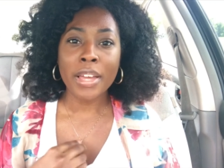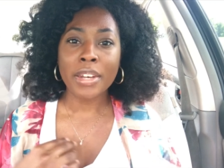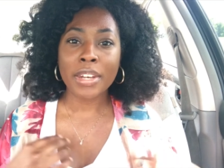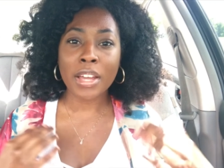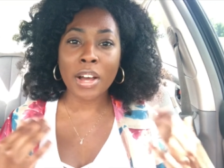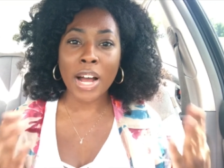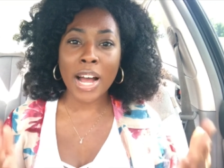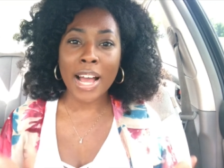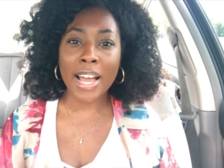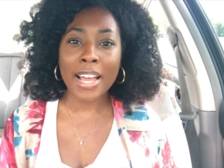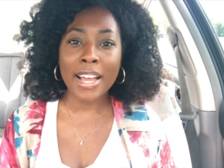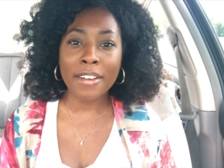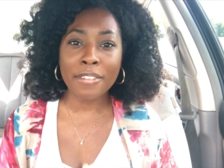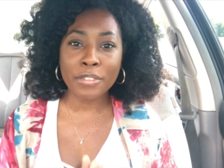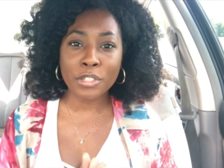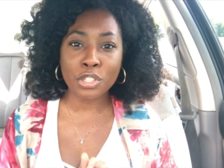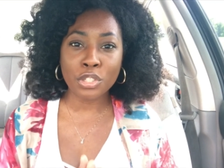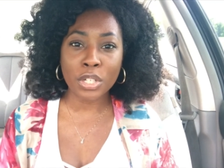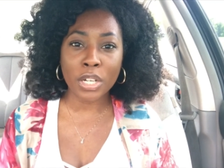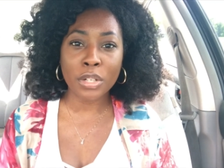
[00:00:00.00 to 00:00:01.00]
Now, I
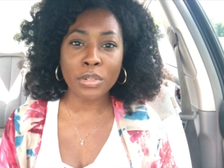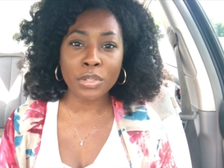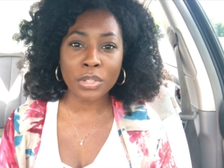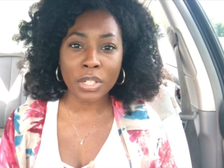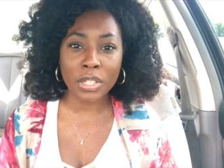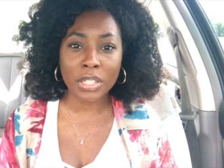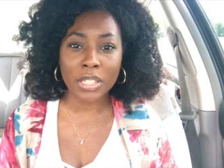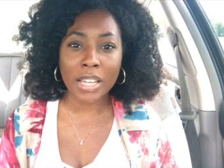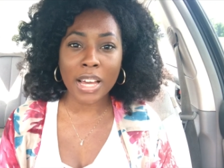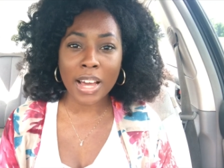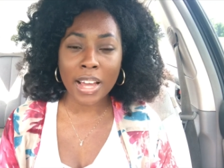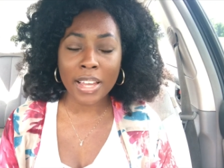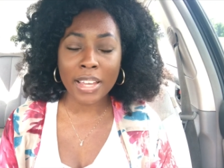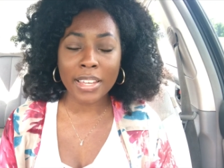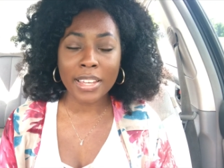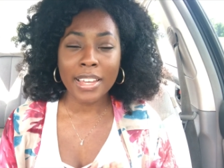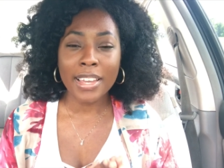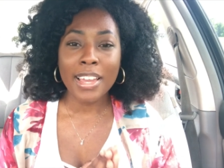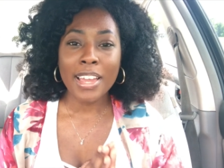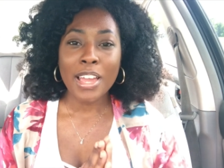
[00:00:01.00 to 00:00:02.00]
have struggled a
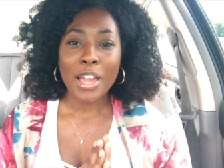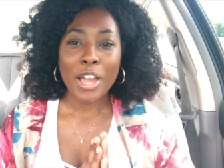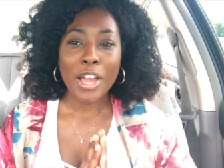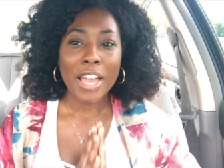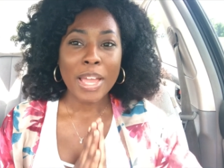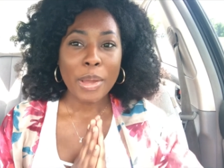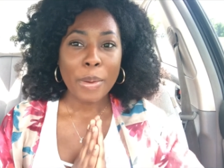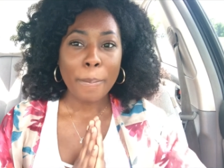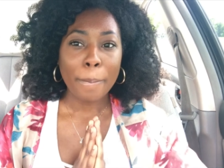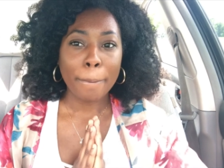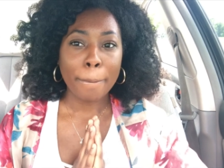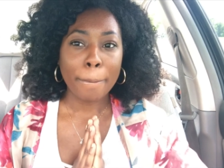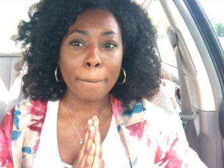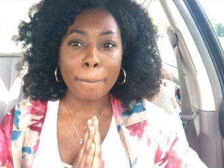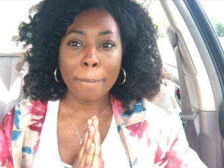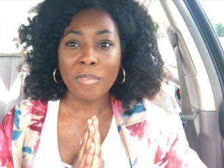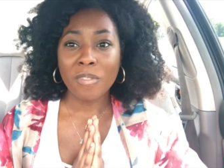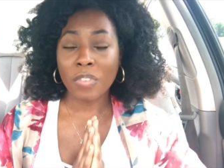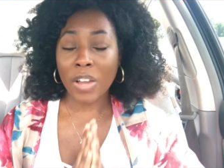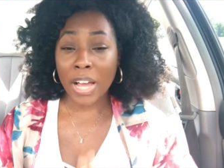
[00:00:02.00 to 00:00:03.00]
lot
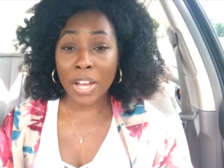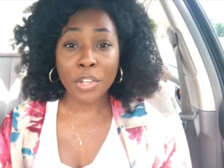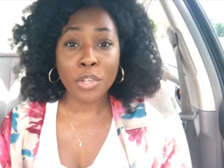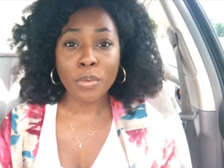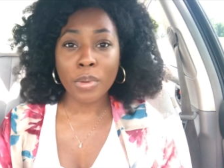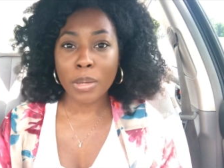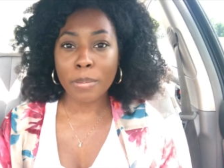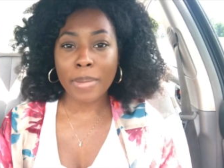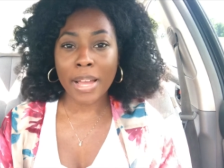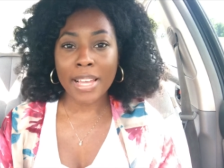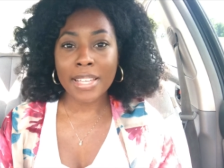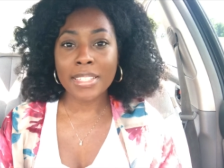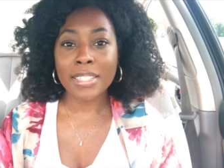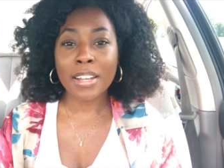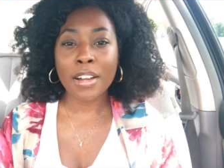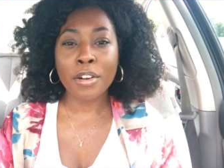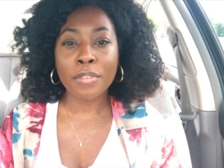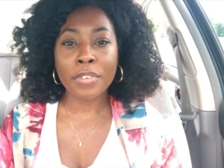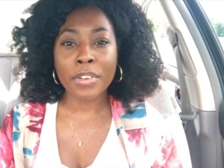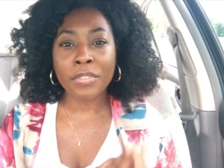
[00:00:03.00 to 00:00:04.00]
valuing myself.